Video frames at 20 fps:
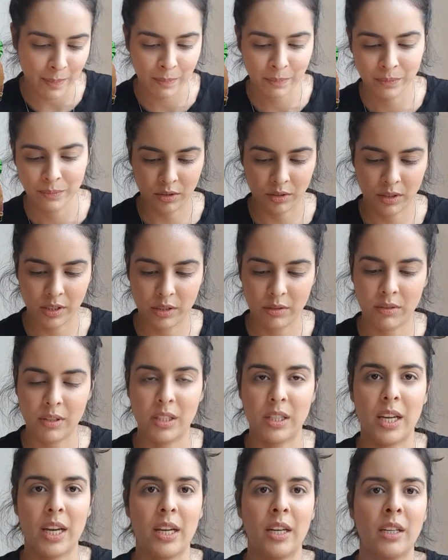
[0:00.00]
So this was
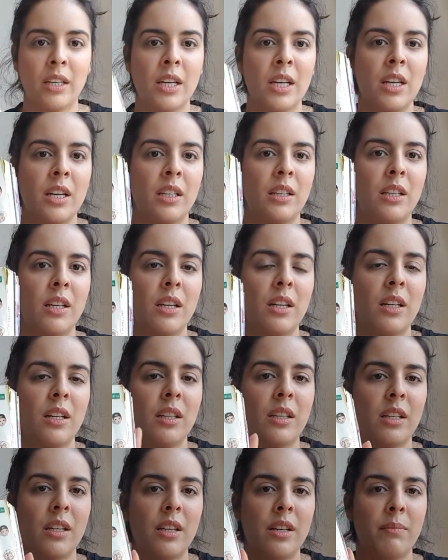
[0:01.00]
like
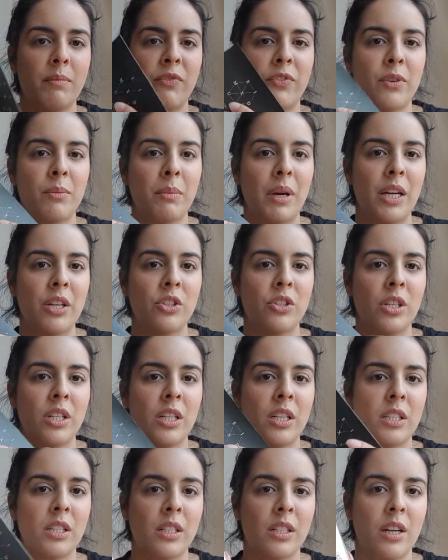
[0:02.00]
the information
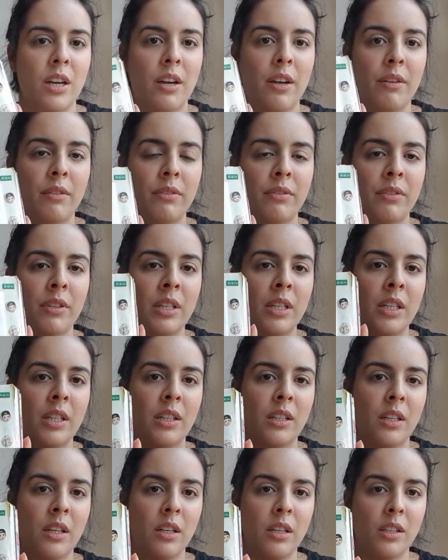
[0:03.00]
and stuff
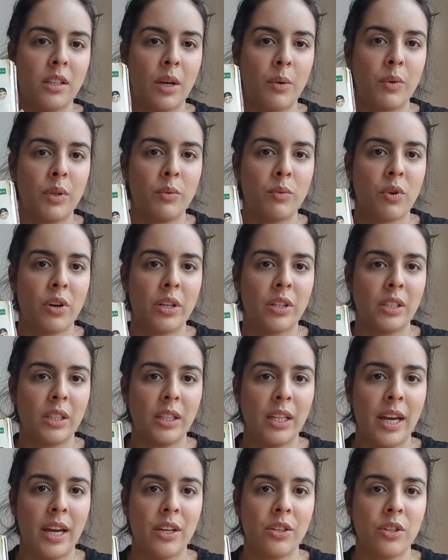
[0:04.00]
that we wore in the
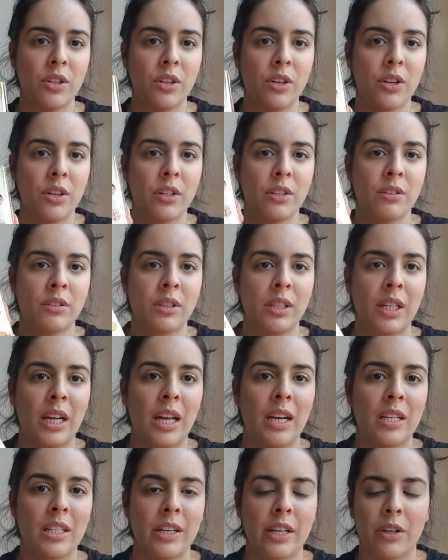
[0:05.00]
lanyard, kind
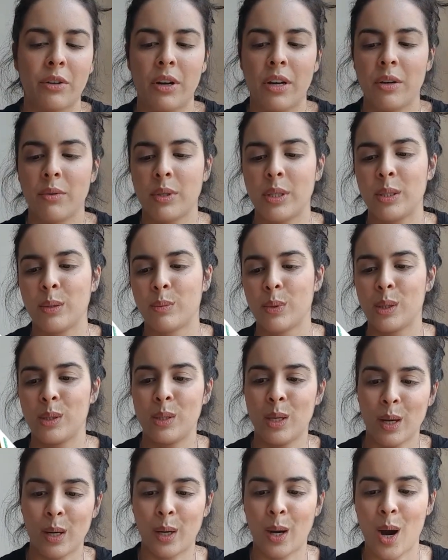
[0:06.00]
of decorated with some
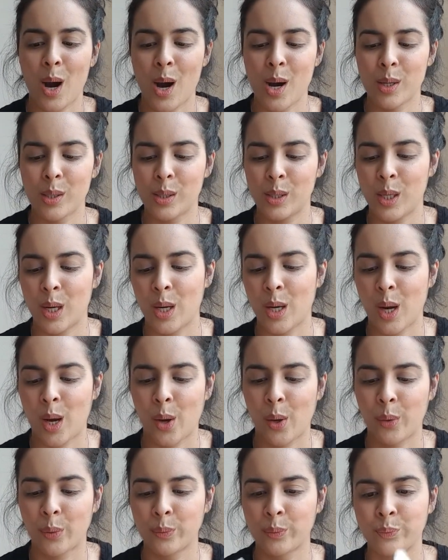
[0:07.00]
stickers, you
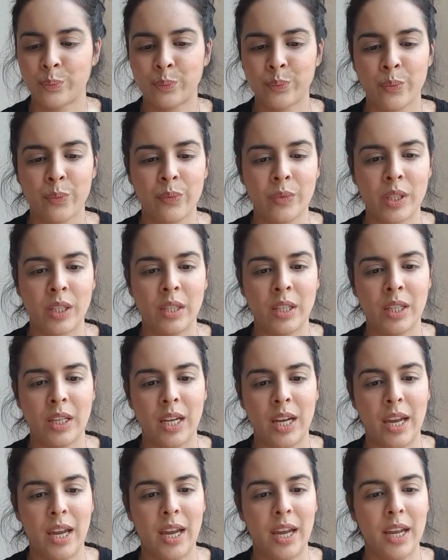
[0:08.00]
know.
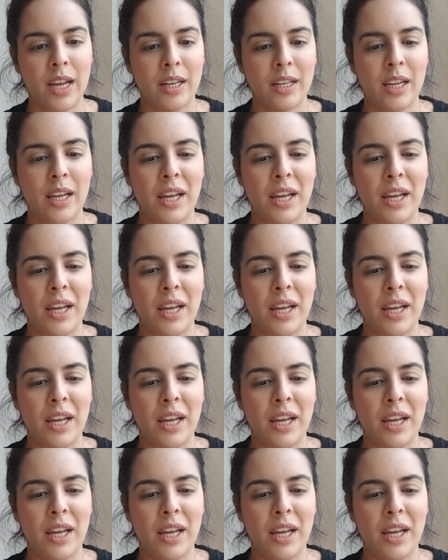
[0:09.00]
And